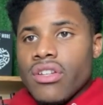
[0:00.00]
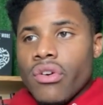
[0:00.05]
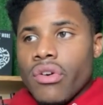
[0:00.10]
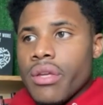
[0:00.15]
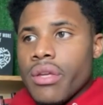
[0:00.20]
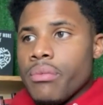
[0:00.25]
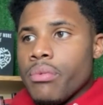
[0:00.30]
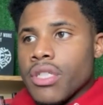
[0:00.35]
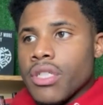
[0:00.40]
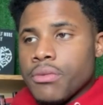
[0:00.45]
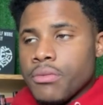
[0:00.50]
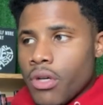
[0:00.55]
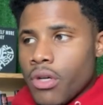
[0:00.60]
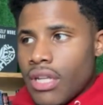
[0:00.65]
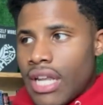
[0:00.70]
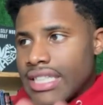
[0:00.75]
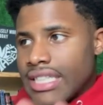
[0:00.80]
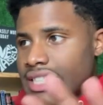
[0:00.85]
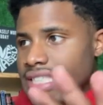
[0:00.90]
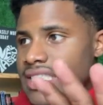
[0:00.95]
he puts me on
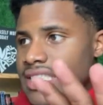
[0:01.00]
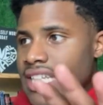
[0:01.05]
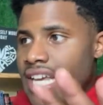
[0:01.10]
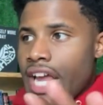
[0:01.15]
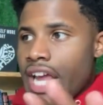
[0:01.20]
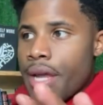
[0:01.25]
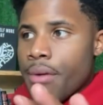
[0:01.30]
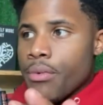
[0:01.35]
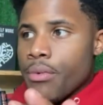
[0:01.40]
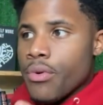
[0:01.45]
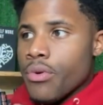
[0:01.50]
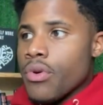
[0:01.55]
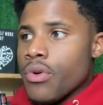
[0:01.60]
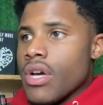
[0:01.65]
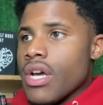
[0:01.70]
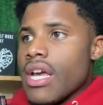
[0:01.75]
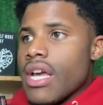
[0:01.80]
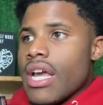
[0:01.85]
like this table,